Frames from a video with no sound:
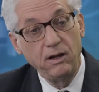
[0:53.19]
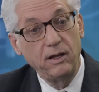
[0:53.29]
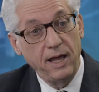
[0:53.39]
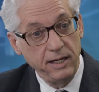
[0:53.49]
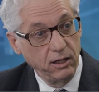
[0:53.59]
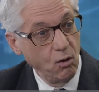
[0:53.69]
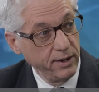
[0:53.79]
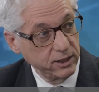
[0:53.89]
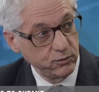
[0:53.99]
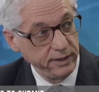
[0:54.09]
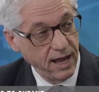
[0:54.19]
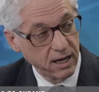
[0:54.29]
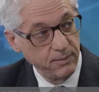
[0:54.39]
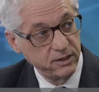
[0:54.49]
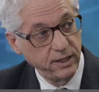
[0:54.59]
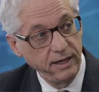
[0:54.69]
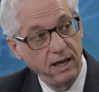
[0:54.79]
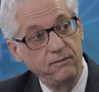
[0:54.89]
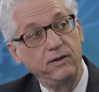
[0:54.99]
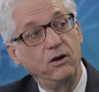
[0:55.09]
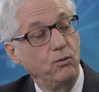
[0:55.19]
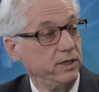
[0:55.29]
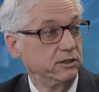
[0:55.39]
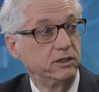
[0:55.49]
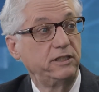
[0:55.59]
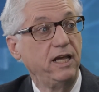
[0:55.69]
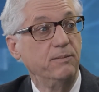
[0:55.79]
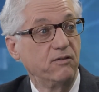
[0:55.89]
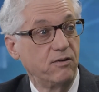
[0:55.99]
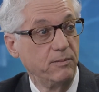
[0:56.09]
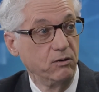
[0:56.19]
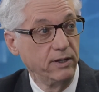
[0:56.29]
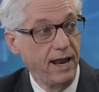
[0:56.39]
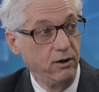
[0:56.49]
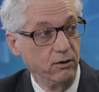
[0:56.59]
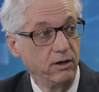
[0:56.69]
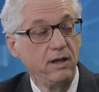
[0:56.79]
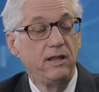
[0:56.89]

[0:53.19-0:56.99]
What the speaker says: any loan history documents they have, and a recent statement from their lender.